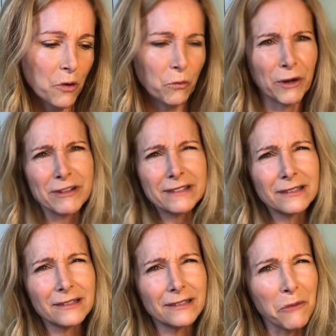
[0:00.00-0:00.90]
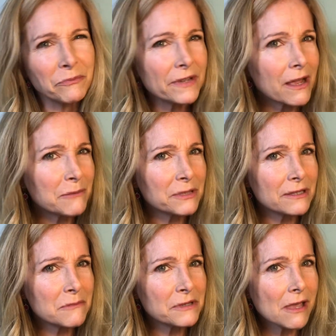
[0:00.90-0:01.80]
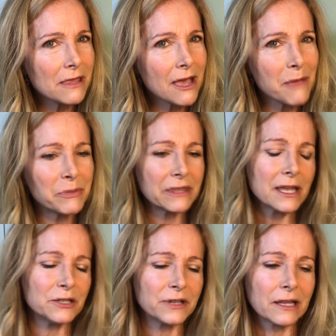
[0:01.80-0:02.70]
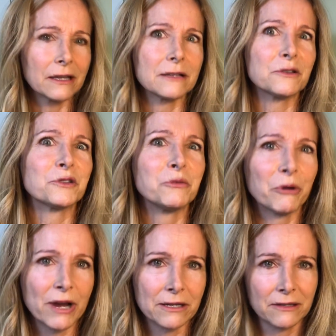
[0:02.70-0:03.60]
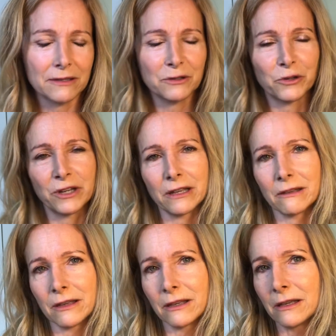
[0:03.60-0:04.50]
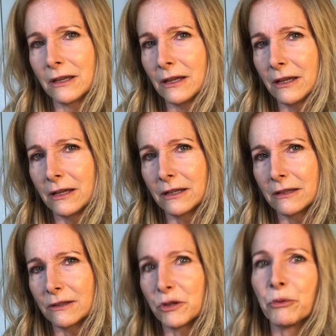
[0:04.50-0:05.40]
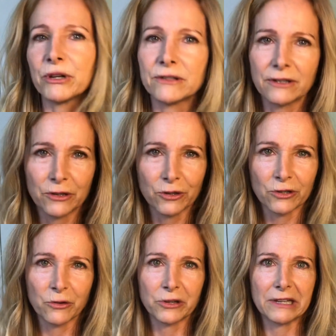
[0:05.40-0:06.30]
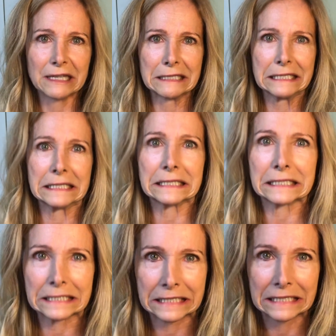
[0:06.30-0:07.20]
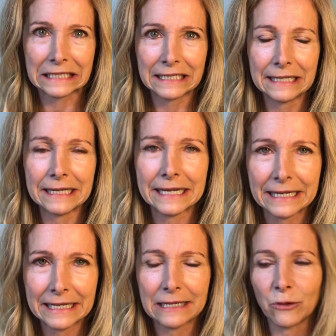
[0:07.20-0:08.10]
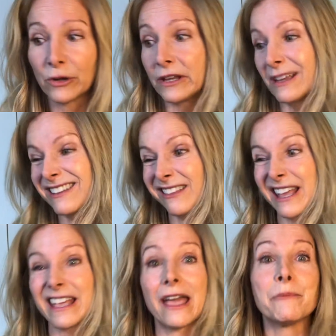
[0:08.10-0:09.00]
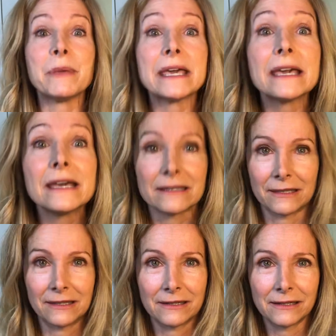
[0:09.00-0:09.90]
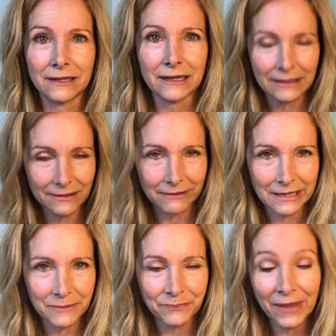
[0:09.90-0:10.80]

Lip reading: where it sometimes seems like that, but then you get like super anxious, or you get like super insecure, or you get like needy, or you get like pissed easily.